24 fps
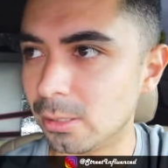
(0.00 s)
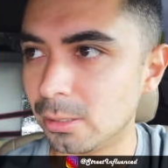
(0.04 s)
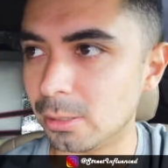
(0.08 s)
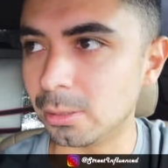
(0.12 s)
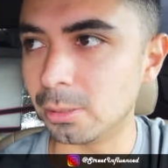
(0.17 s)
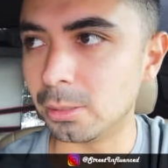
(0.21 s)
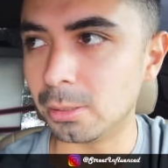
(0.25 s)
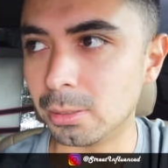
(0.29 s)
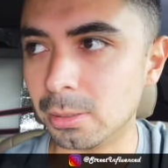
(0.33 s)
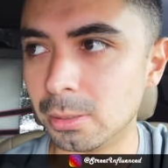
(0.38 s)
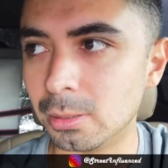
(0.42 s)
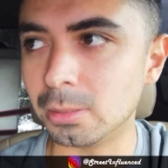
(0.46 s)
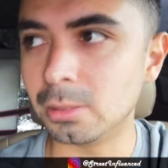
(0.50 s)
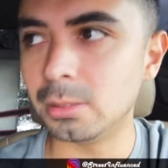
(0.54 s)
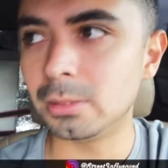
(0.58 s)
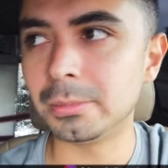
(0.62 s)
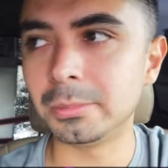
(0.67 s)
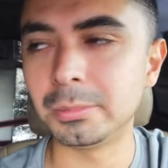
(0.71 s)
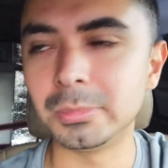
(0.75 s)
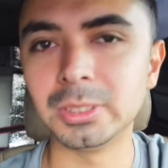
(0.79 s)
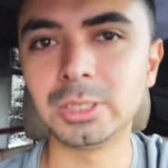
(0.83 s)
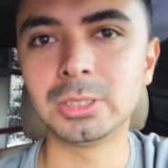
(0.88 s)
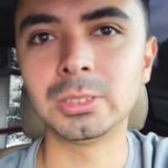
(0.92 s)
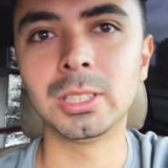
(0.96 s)
I'm
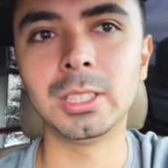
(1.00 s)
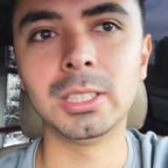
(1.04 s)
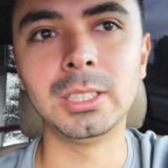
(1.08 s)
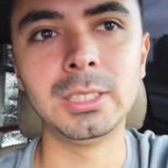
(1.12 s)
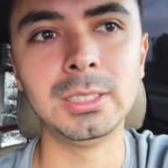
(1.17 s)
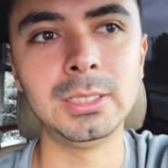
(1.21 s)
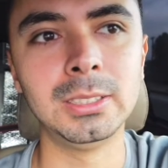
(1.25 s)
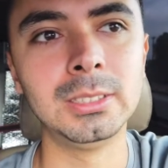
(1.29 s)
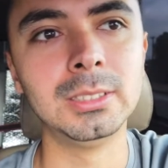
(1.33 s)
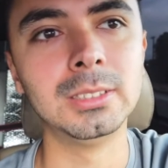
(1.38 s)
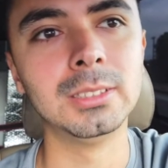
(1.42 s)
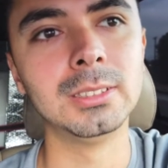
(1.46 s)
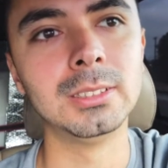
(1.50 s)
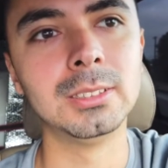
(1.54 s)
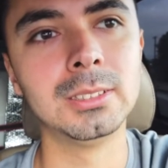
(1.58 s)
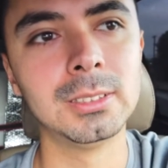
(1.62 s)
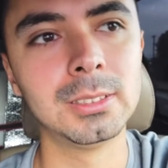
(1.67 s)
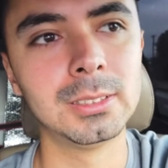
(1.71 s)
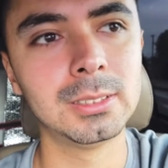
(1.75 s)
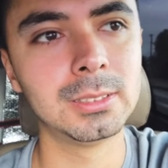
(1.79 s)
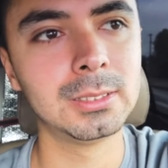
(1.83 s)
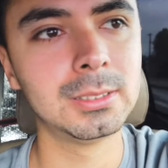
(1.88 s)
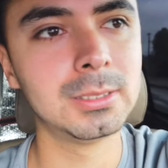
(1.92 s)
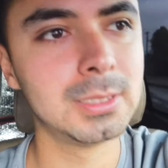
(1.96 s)
gonna try in here,
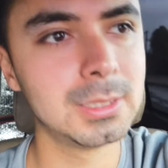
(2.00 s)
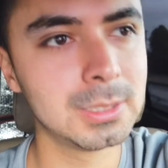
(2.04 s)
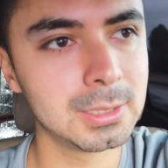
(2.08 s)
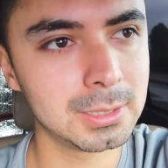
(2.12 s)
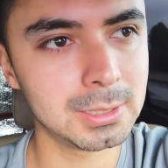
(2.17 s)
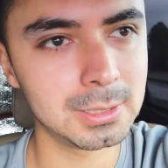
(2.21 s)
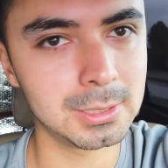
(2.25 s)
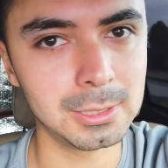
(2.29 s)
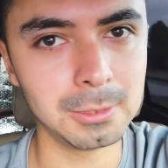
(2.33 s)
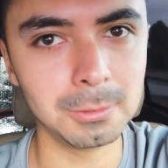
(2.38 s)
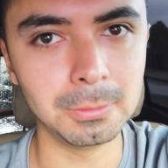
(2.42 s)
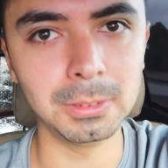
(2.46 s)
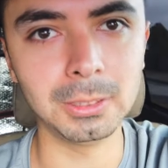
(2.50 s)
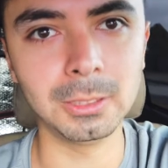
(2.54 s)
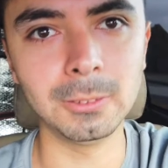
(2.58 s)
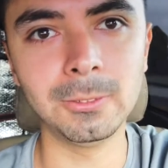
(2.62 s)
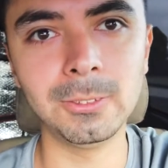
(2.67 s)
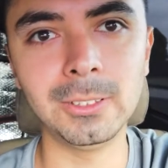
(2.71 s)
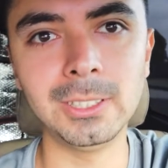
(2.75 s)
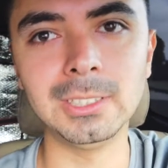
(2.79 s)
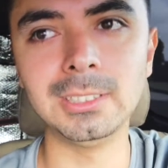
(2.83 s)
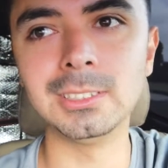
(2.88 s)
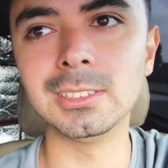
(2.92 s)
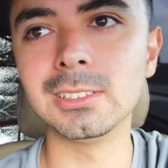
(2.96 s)
see if we can
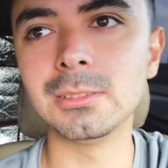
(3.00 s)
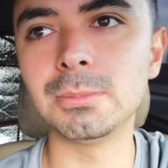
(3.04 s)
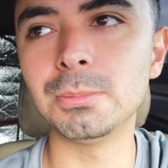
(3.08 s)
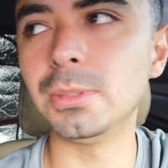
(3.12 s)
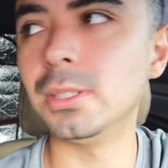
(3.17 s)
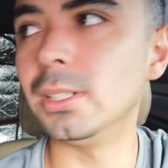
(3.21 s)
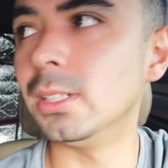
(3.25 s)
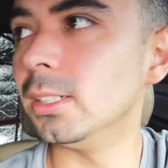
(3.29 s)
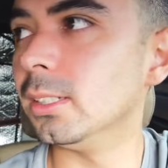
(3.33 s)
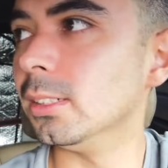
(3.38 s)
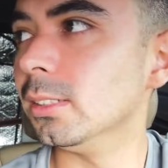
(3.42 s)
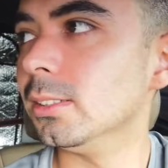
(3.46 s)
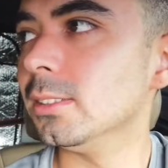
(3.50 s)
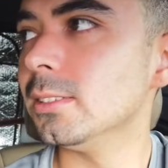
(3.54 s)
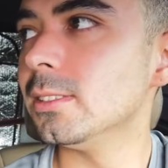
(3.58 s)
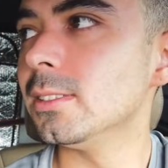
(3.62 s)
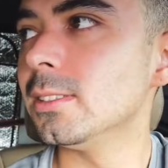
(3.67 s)
find a spot.